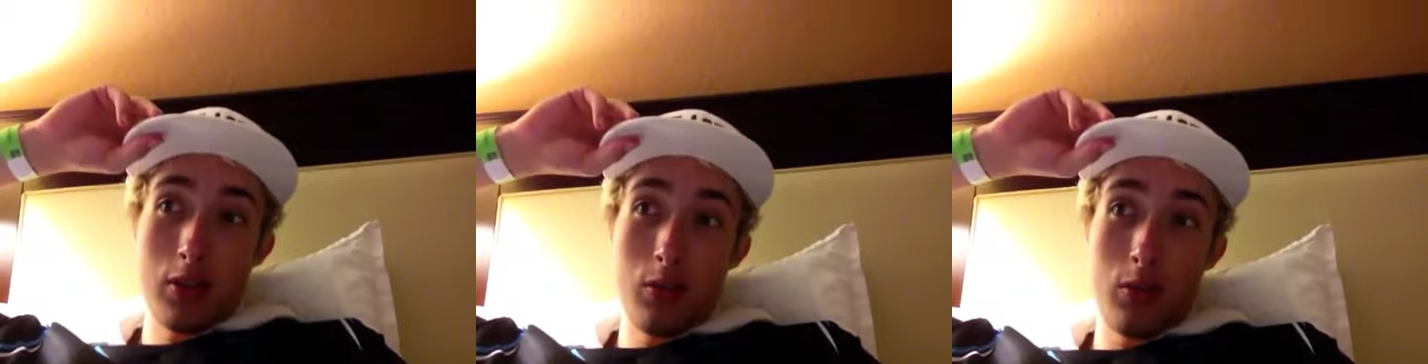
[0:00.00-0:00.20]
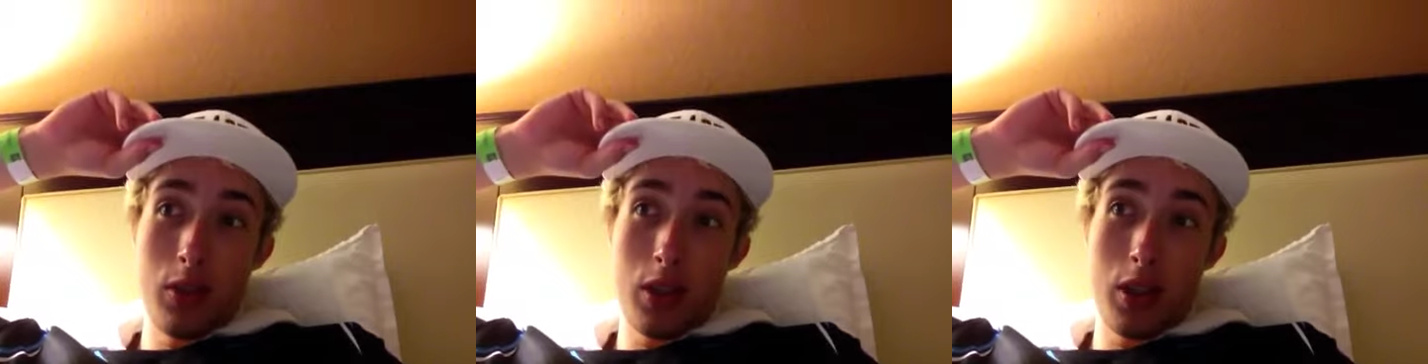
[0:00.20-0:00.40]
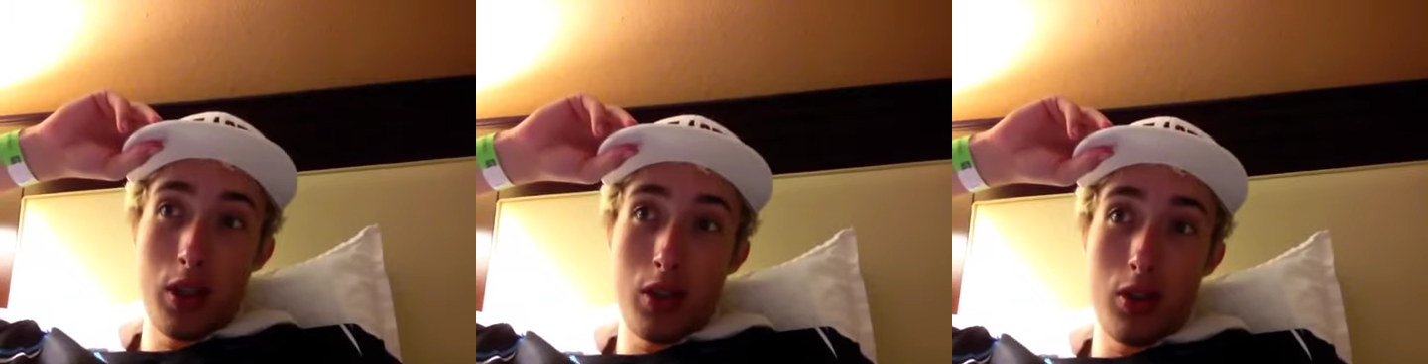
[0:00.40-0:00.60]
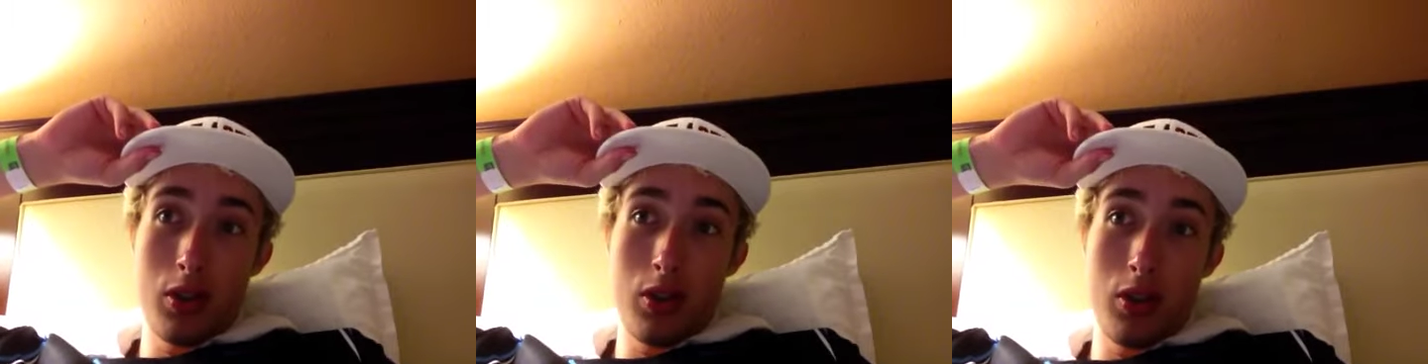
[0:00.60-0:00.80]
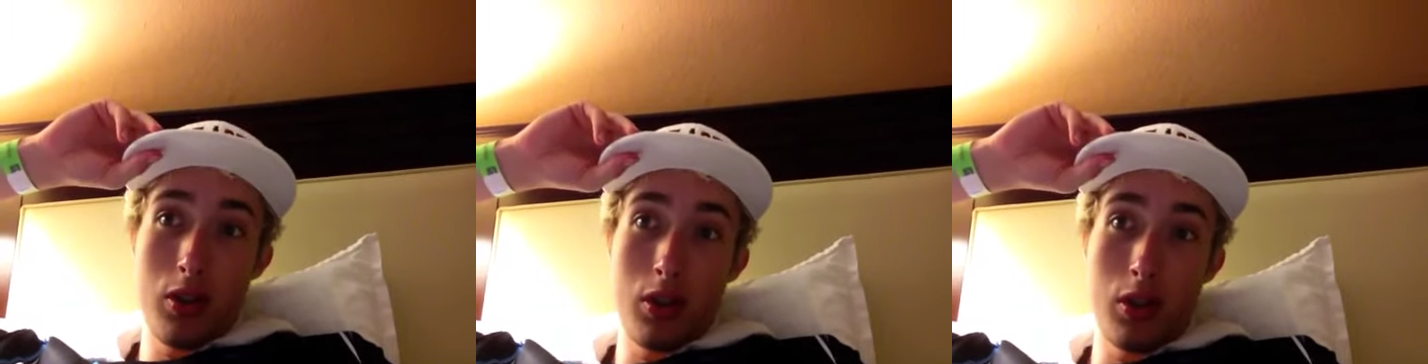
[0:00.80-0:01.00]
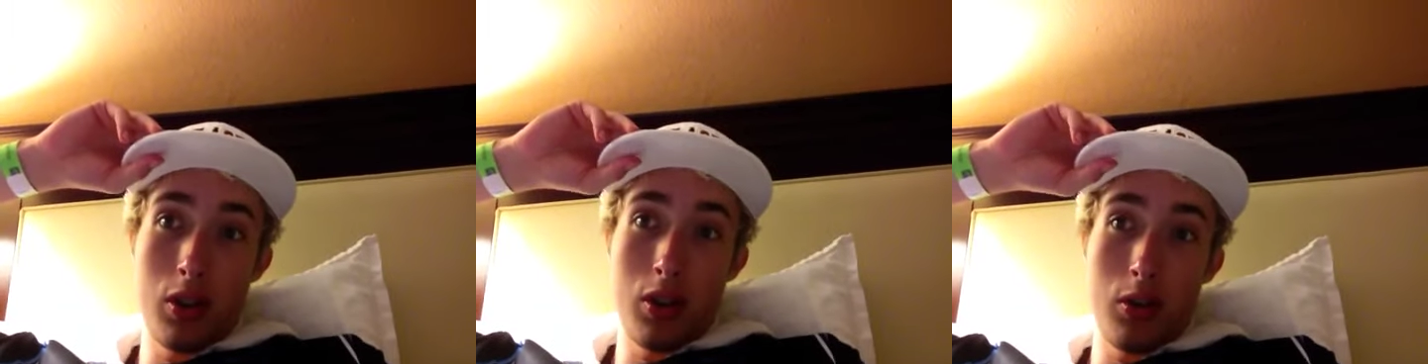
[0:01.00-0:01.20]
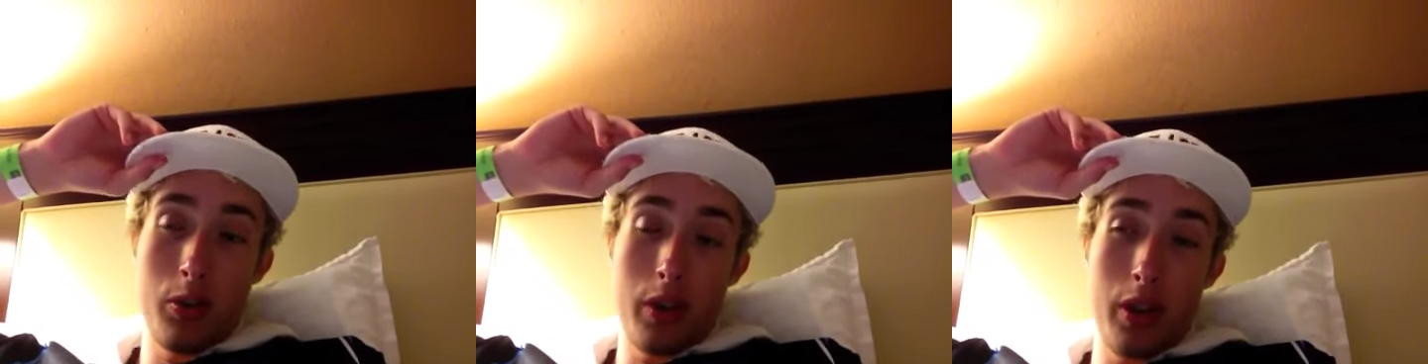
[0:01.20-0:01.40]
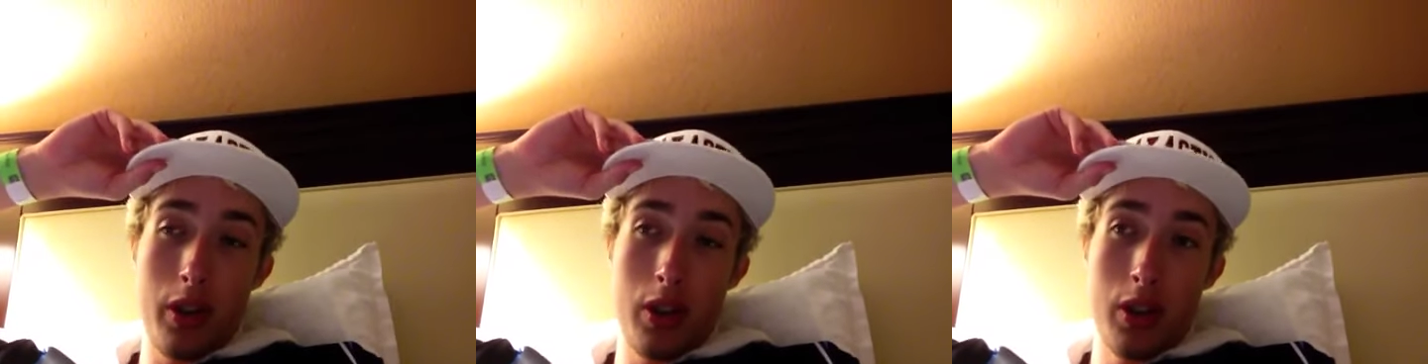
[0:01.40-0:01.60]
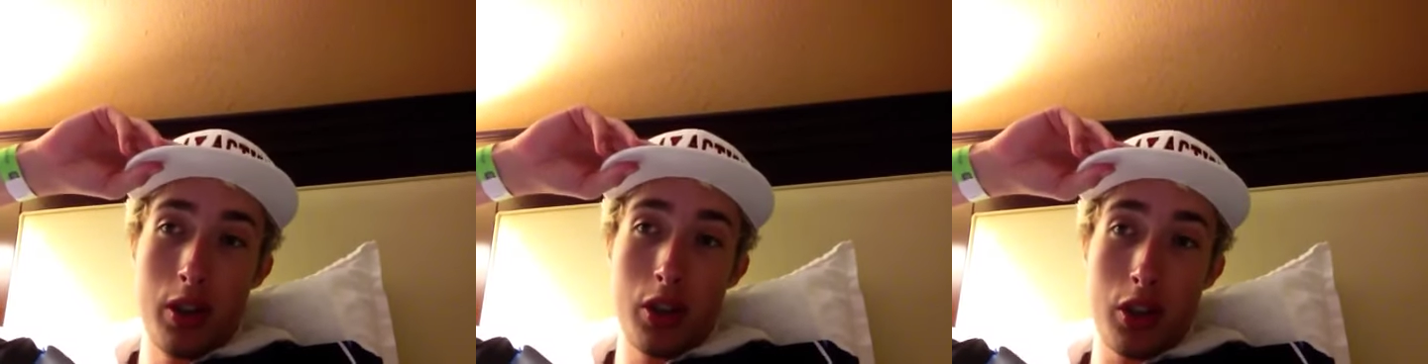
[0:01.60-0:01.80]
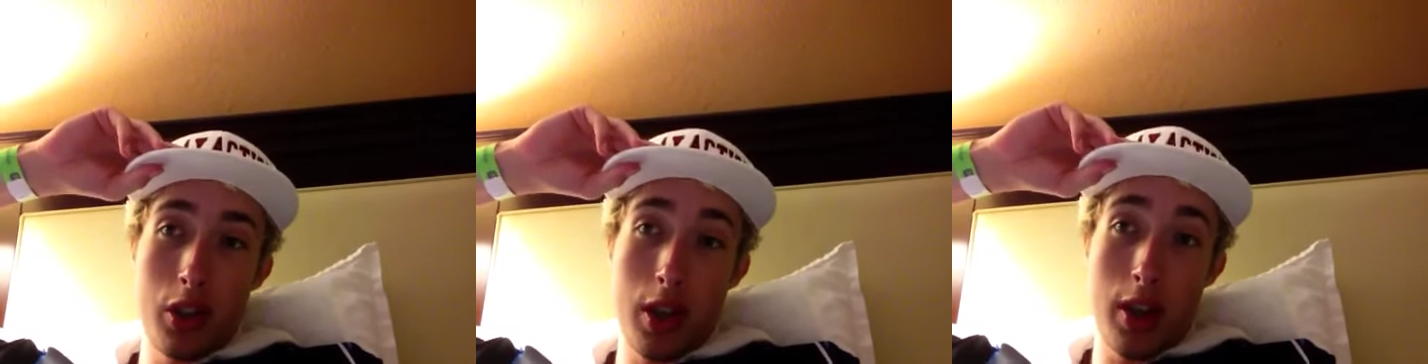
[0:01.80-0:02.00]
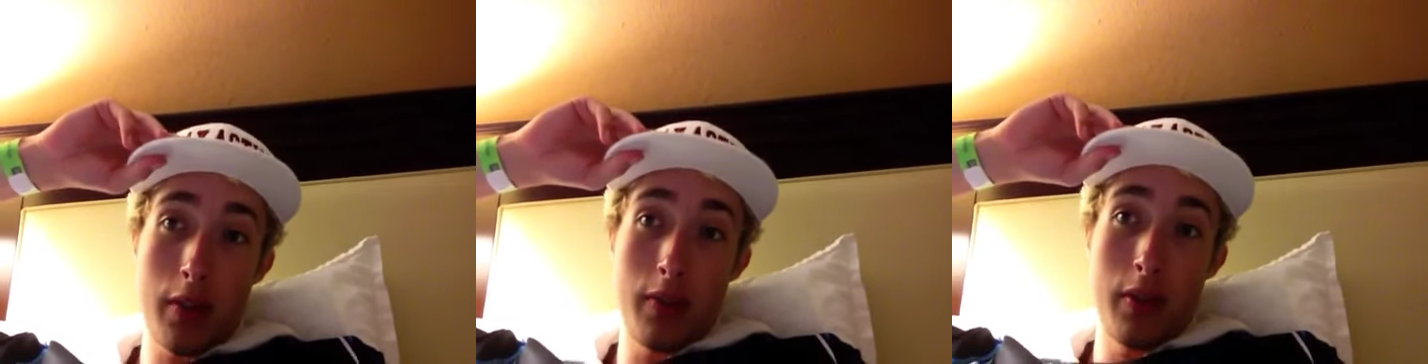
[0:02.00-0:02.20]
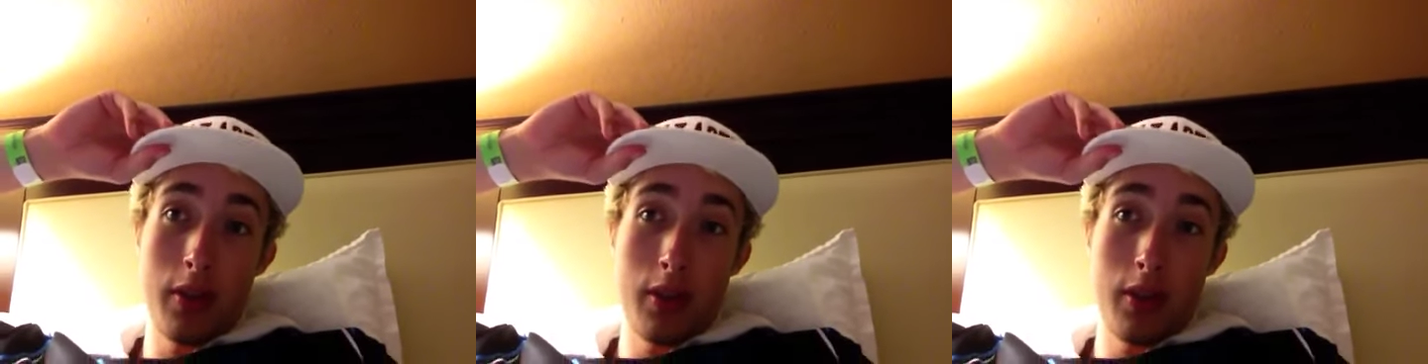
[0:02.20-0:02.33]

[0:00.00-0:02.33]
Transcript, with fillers: we could or we should have.